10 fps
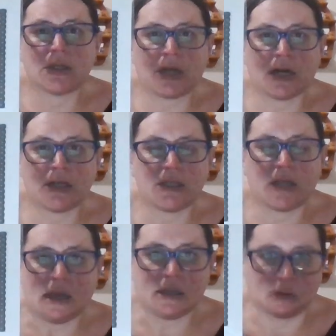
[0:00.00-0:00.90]
starts,
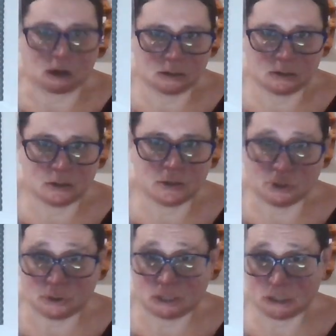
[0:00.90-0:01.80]
I start the
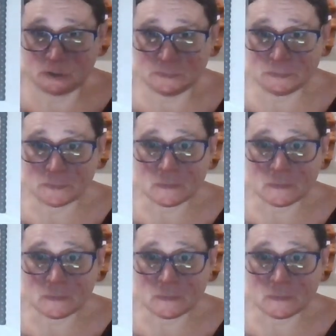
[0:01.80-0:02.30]
new section.